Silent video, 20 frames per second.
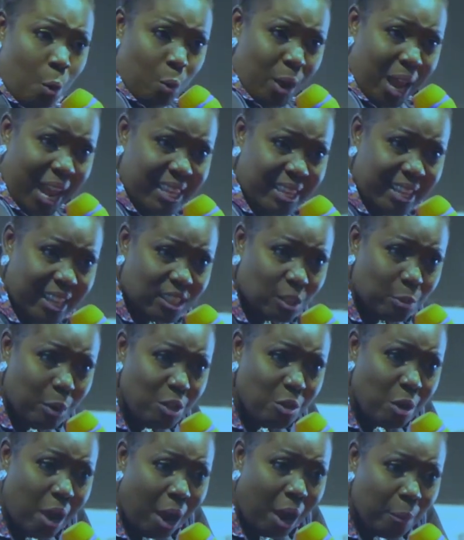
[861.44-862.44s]
wear this
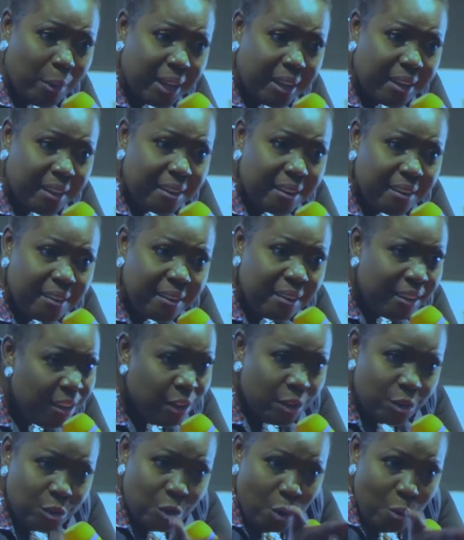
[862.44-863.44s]
when you are awake.
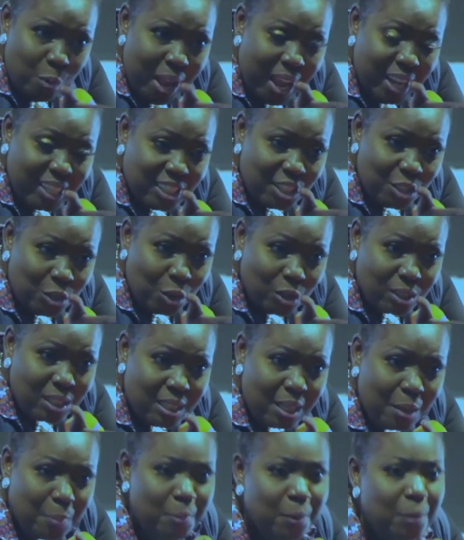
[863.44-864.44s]
Don't wear it in your
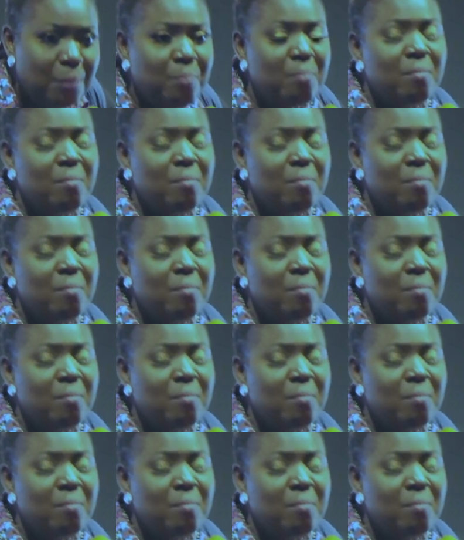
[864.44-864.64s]
sleep.